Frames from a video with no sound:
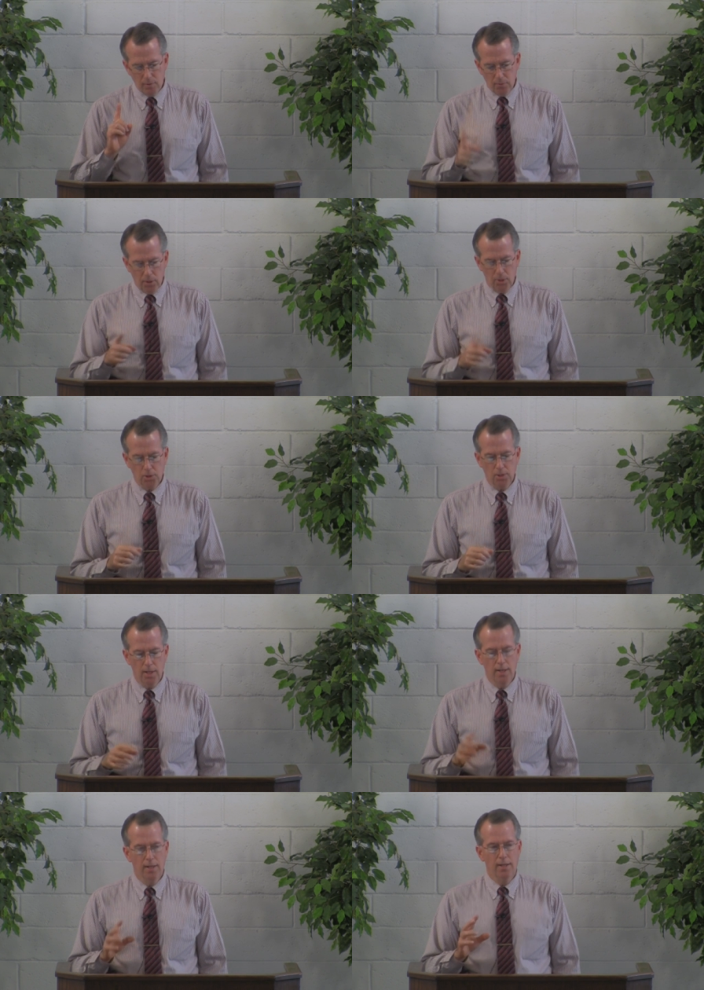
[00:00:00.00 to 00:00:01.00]
First,
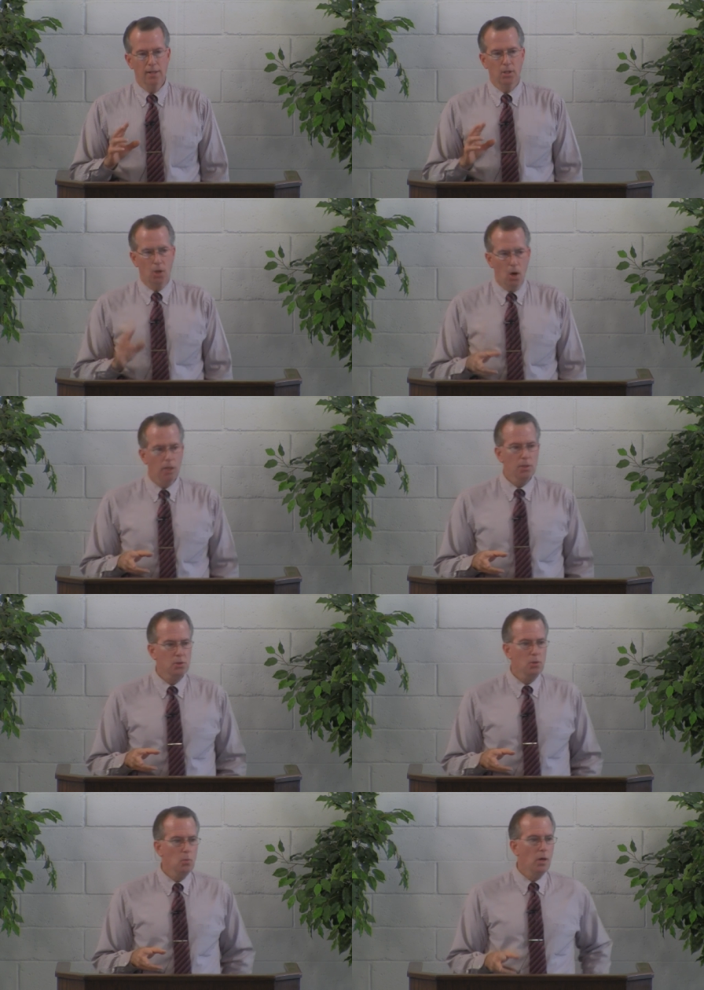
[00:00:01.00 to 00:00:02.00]
God
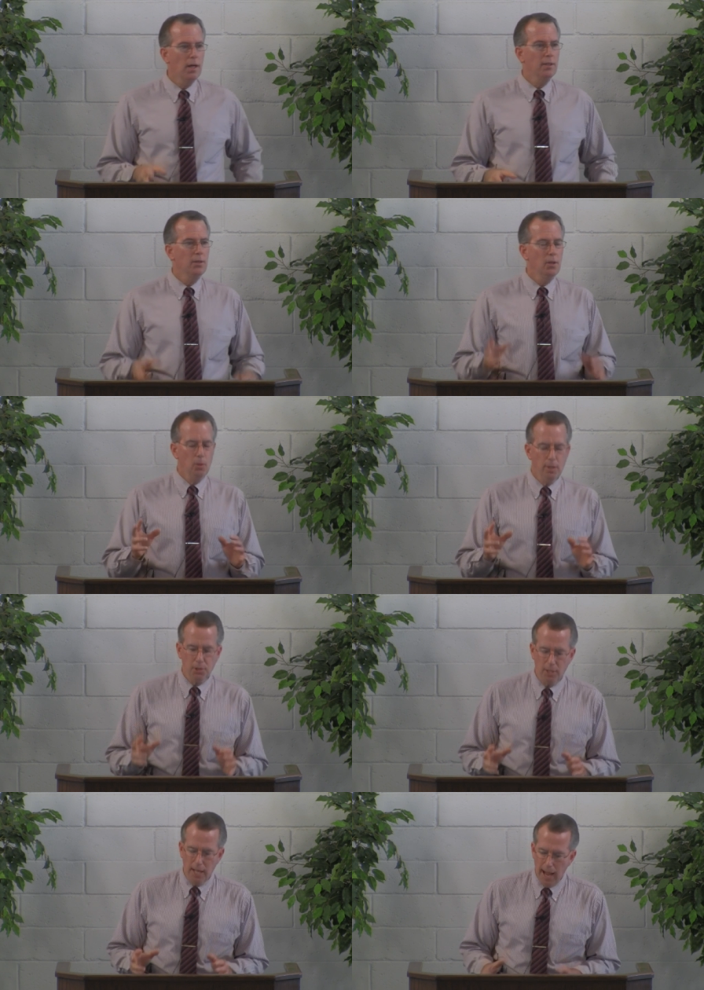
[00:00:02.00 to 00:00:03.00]
is the one who
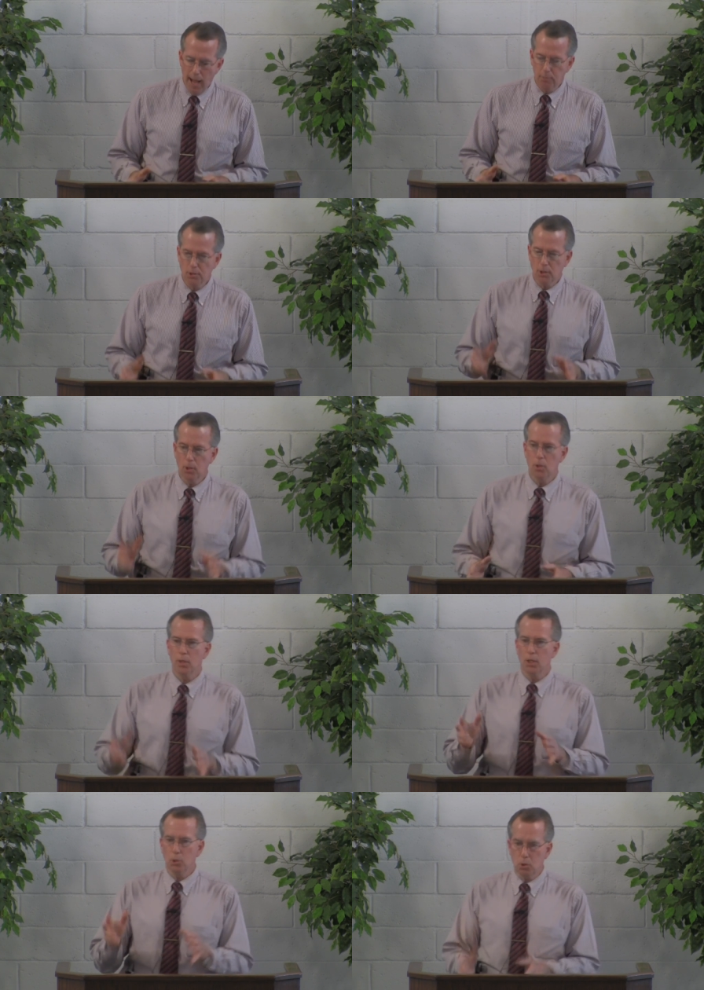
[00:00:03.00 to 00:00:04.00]
is in
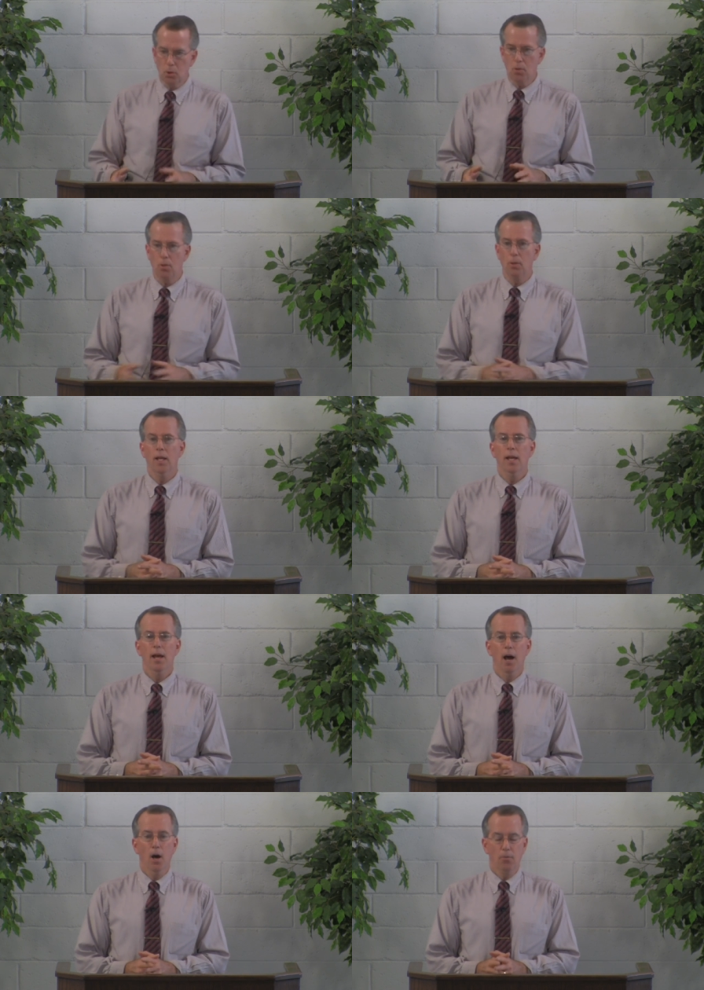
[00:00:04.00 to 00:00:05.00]
absolute control
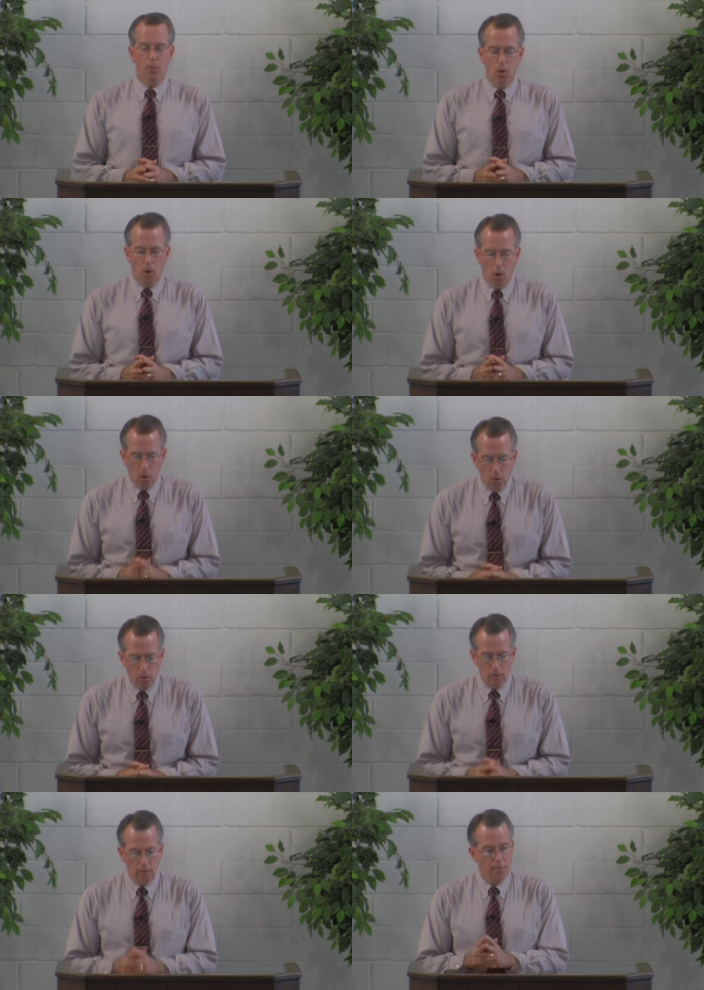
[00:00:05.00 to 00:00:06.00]
of
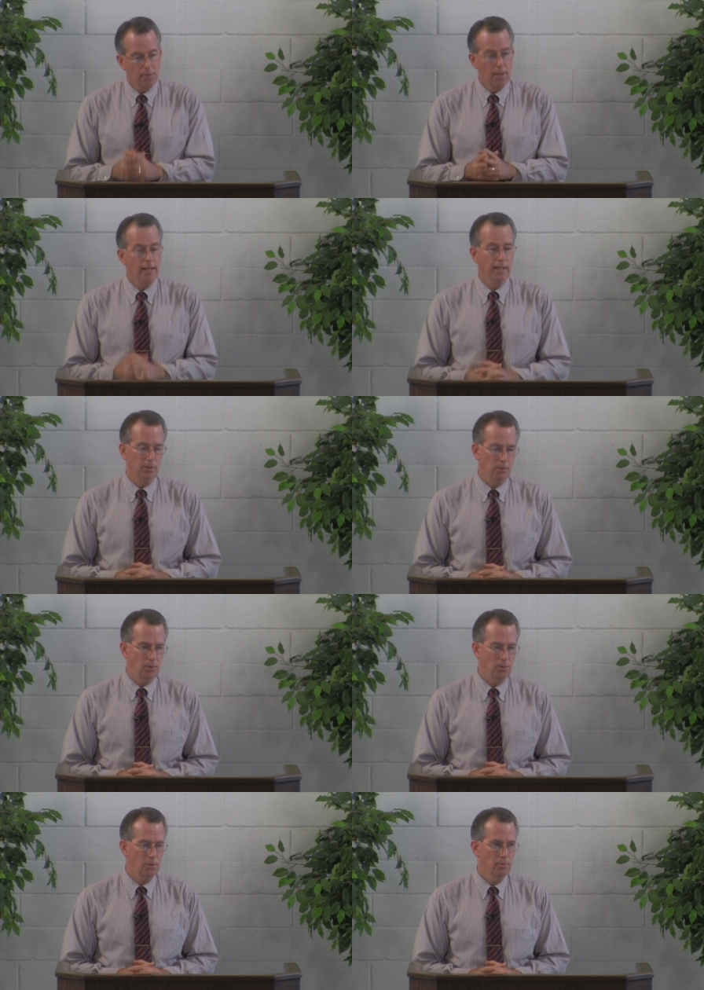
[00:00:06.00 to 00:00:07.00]
all
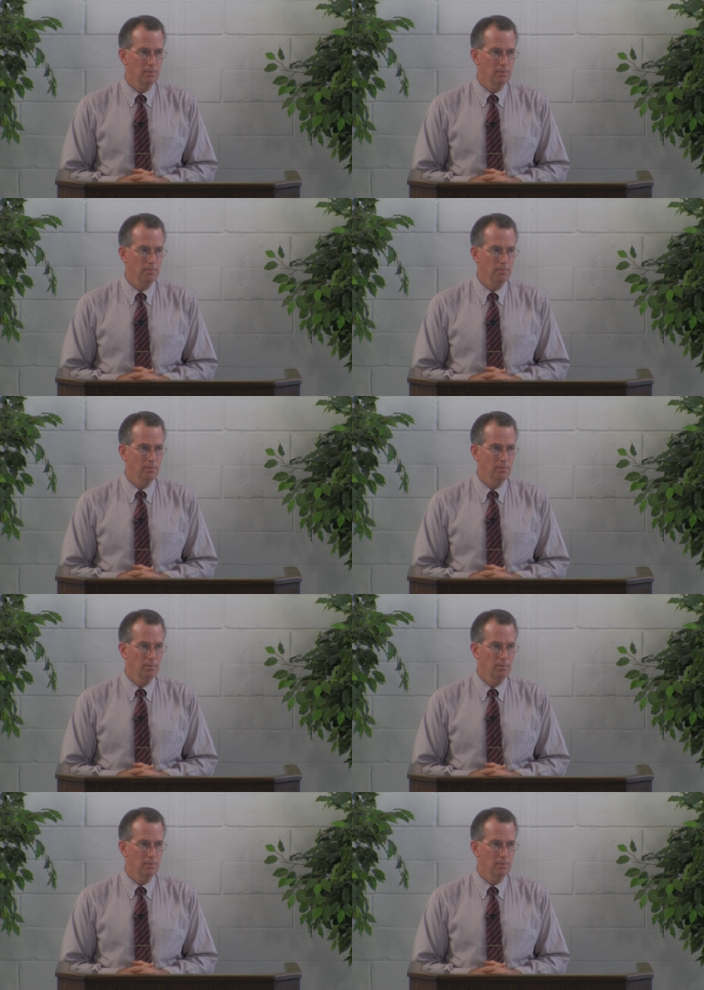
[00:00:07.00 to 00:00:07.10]
things.